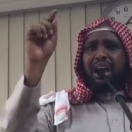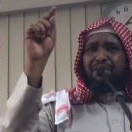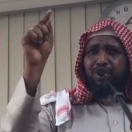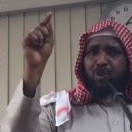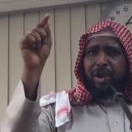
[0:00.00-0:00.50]

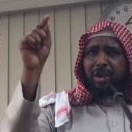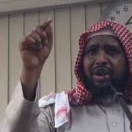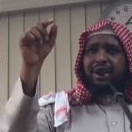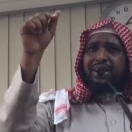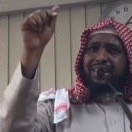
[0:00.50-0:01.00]

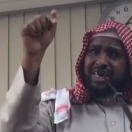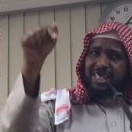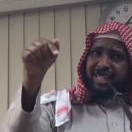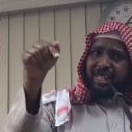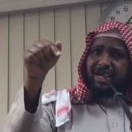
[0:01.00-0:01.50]
Everyone
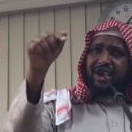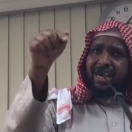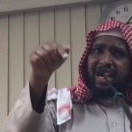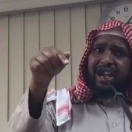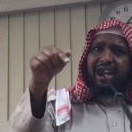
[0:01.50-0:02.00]
sitting
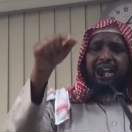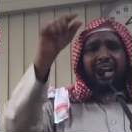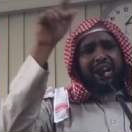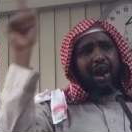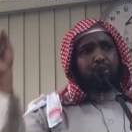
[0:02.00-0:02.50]
here
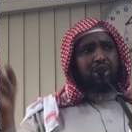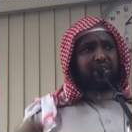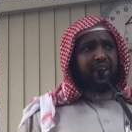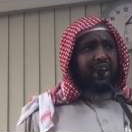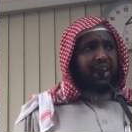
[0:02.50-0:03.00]
and
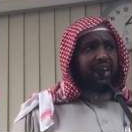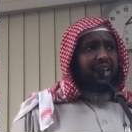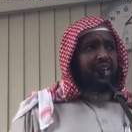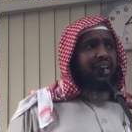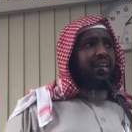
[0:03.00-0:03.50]
outside
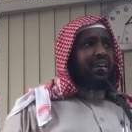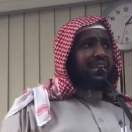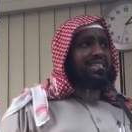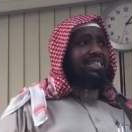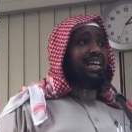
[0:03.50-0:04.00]
there
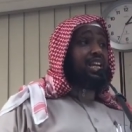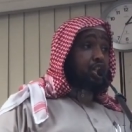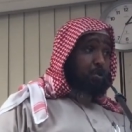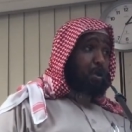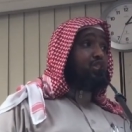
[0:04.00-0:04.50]
is
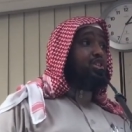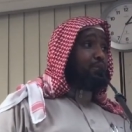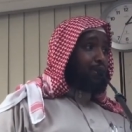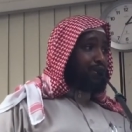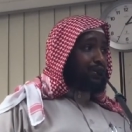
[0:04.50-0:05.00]

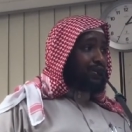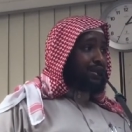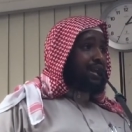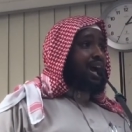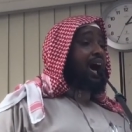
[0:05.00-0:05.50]
responsible.
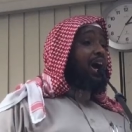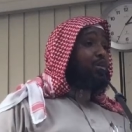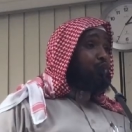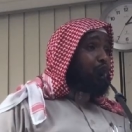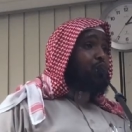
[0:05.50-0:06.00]

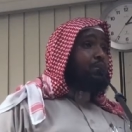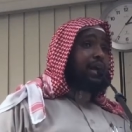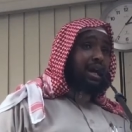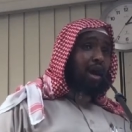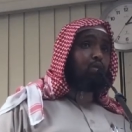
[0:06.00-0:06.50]
And we will
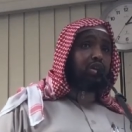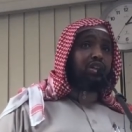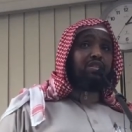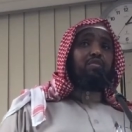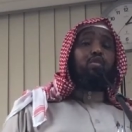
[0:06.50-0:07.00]
be
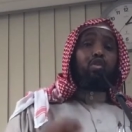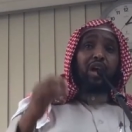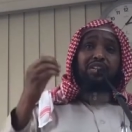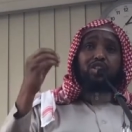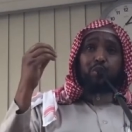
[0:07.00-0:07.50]
accounted for
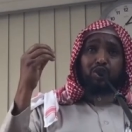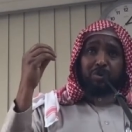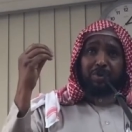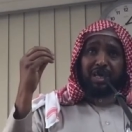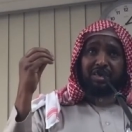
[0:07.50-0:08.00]
that
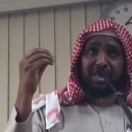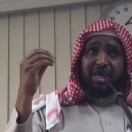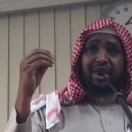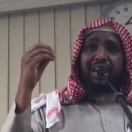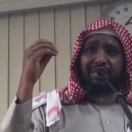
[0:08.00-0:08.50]

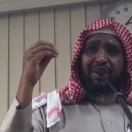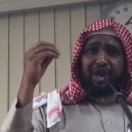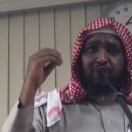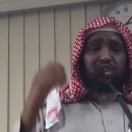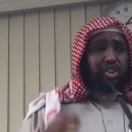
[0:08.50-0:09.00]
responsibility in the
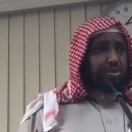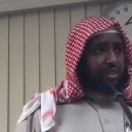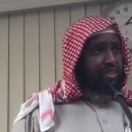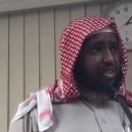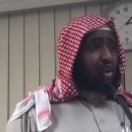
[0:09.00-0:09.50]
day of
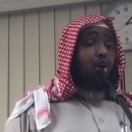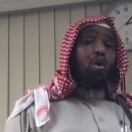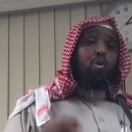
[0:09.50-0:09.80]
judgment.